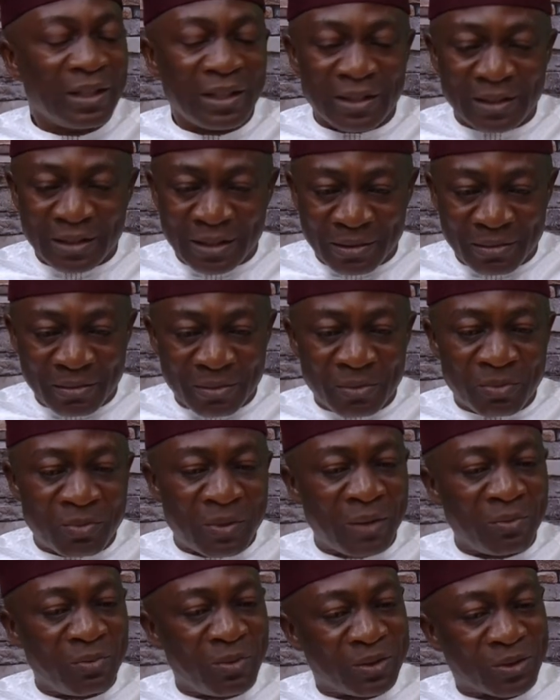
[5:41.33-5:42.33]
The,
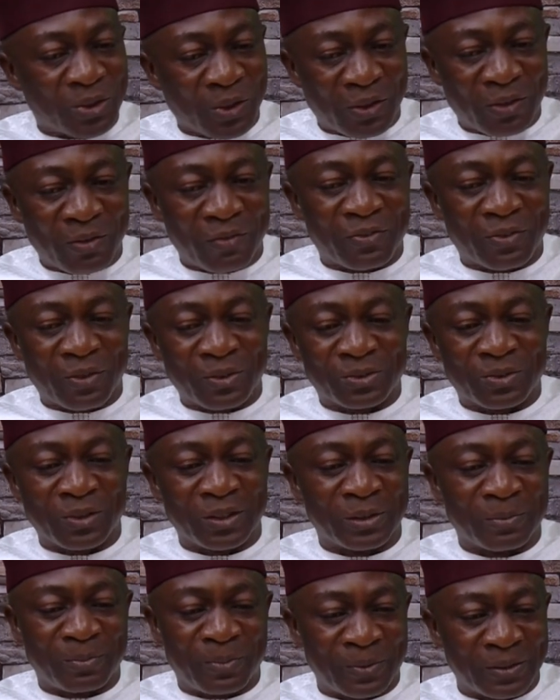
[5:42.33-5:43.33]
when we talk of
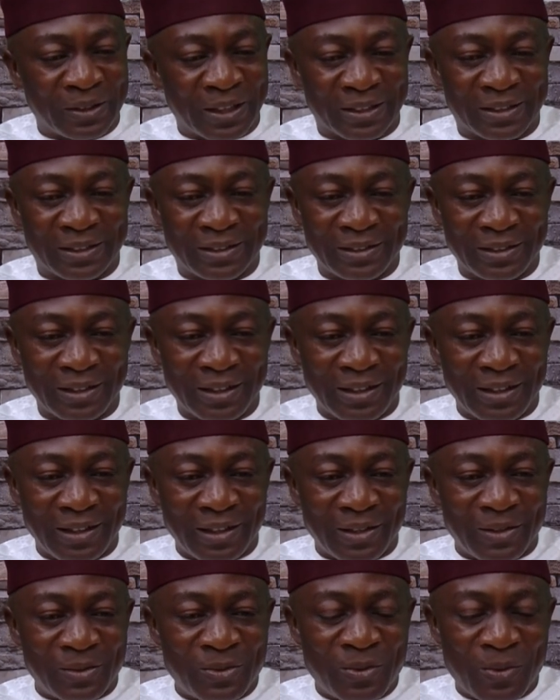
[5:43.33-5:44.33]
constituency projects,
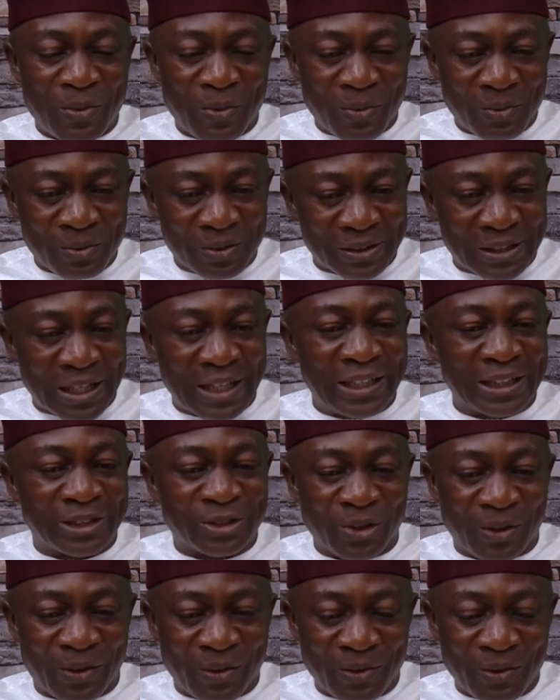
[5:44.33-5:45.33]
no
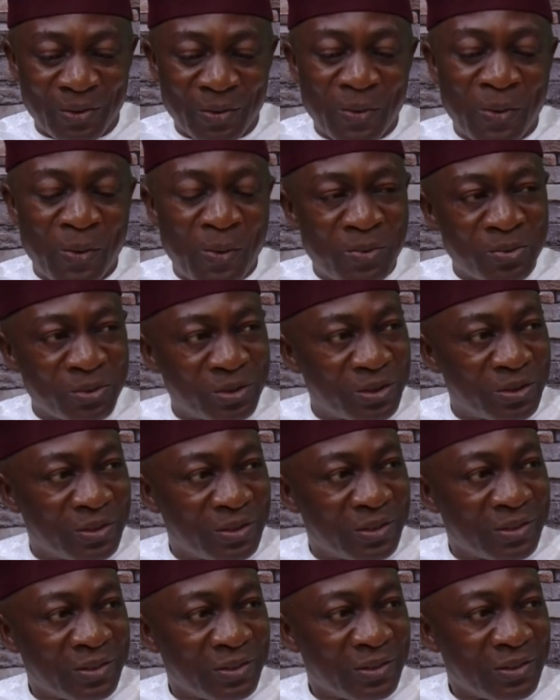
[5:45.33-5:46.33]
senator owns
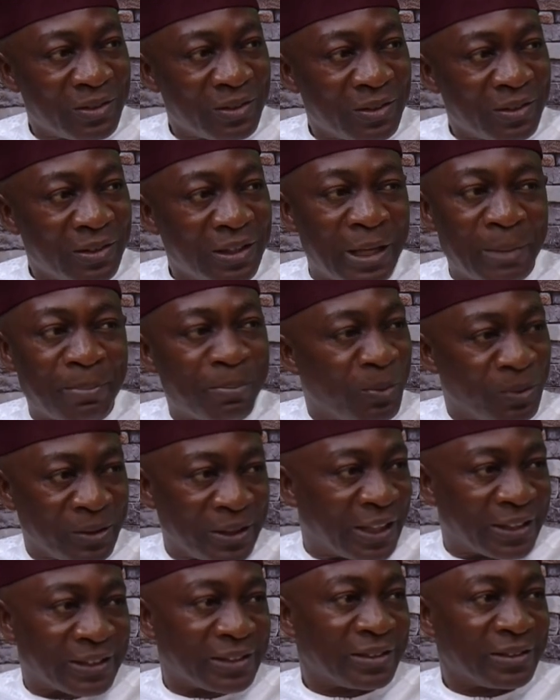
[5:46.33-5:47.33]
a
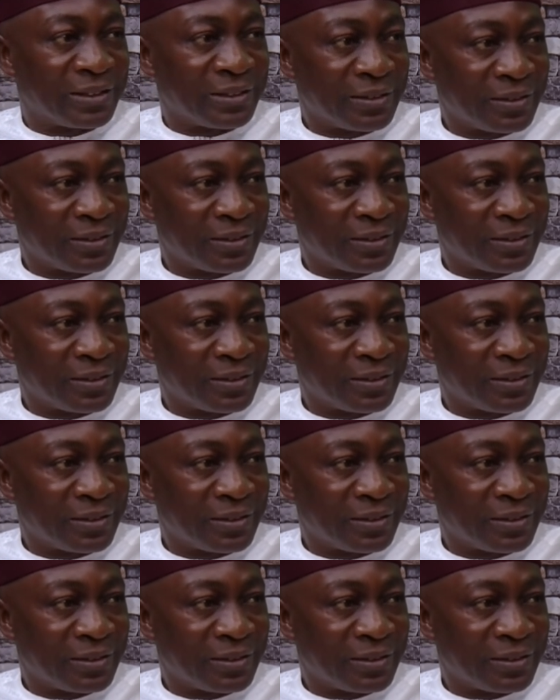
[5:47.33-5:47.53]
project